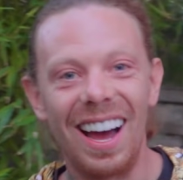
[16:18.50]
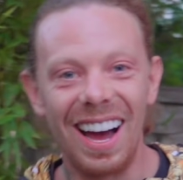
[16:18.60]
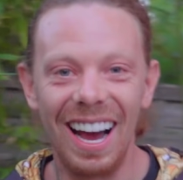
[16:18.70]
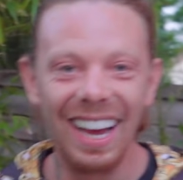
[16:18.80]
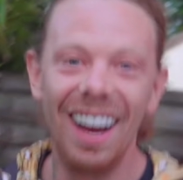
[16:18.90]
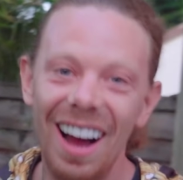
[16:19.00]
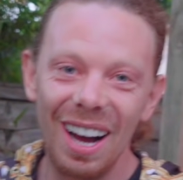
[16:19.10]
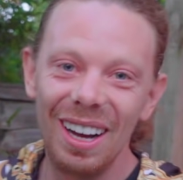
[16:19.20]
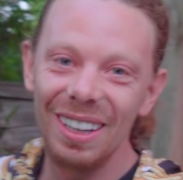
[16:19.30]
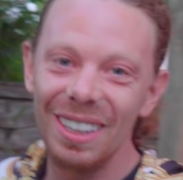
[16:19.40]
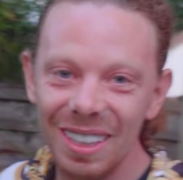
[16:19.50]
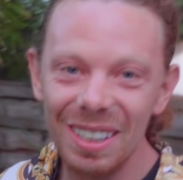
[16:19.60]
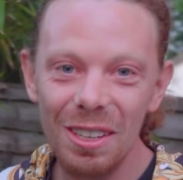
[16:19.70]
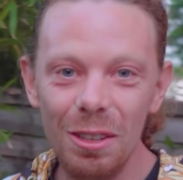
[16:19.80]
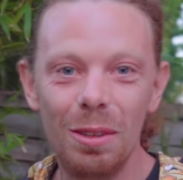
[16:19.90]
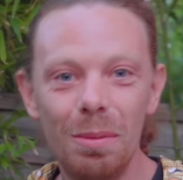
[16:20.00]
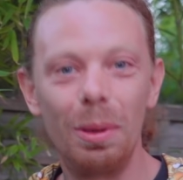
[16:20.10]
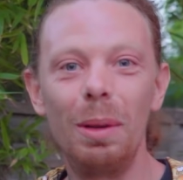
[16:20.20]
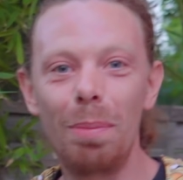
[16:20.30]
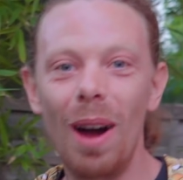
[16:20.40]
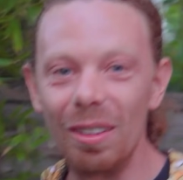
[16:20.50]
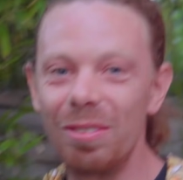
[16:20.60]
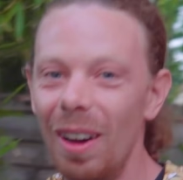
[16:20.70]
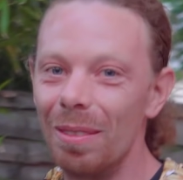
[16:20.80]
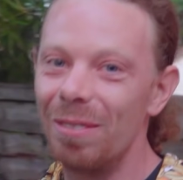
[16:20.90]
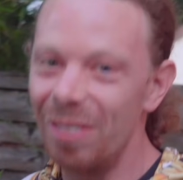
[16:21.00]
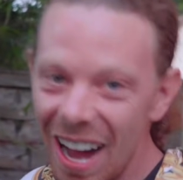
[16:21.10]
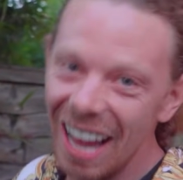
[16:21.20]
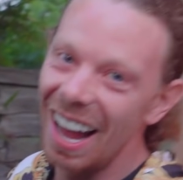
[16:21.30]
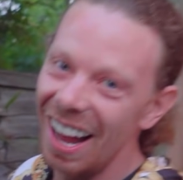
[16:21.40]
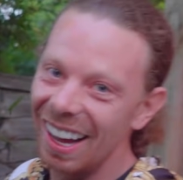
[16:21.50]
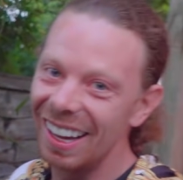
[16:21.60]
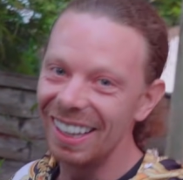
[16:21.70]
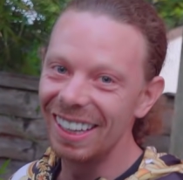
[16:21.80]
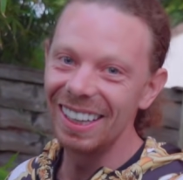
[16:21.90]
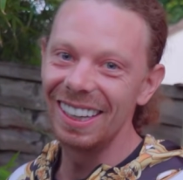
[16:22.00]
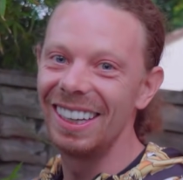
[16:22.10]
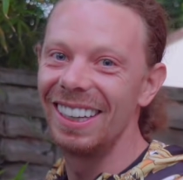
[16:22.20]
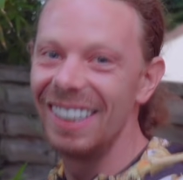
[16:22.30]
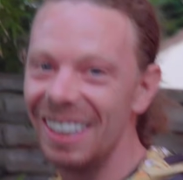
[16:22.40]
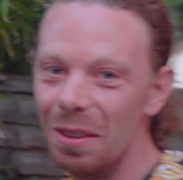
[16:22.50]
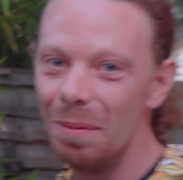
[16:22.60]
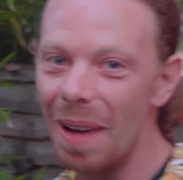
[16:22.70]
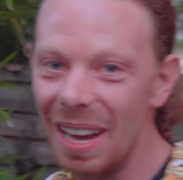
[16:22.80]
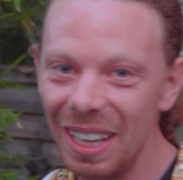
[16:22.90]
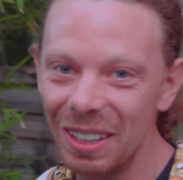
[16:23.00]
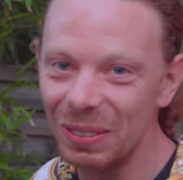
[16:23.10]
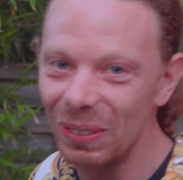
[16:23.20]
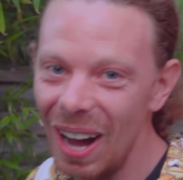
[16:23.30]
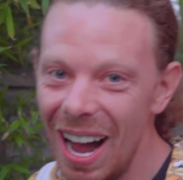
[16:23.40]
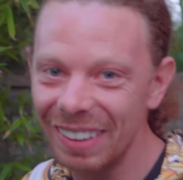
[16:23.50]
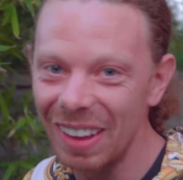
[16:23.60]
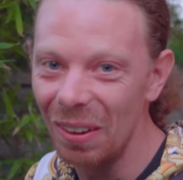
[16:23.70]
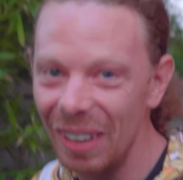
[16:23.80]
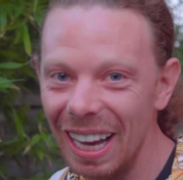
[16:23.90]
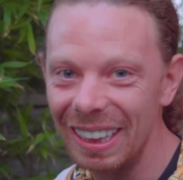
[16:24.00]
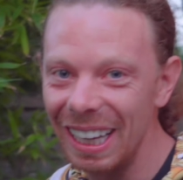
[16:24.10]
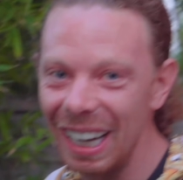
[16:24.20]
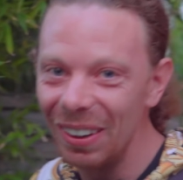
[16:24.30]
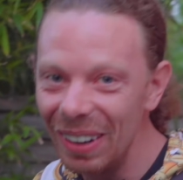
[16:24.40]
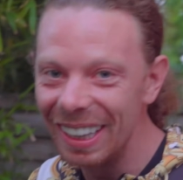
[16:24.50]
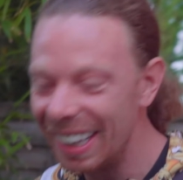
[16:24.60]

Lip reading: I put the pot from fire. Manish water, we are dealing with